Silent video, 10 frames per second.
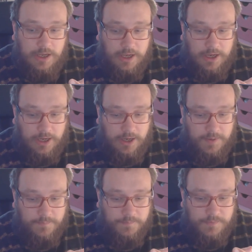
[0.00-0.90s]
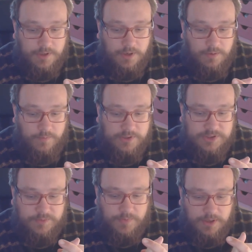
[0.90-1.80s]
But
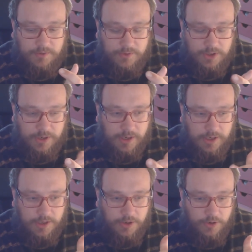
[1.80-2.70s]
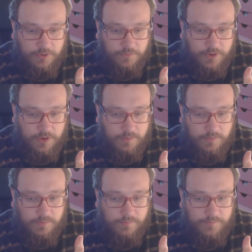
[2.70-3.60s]
something that a lot of
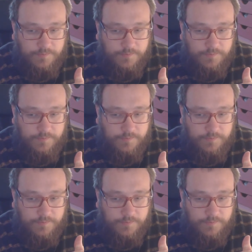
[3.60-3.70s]
them,